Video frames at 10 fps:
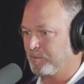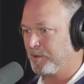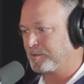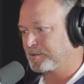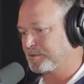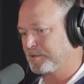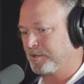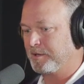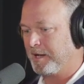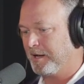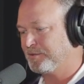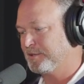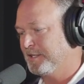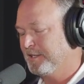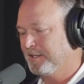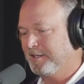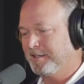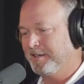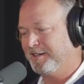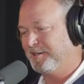of the public school clearinghouse.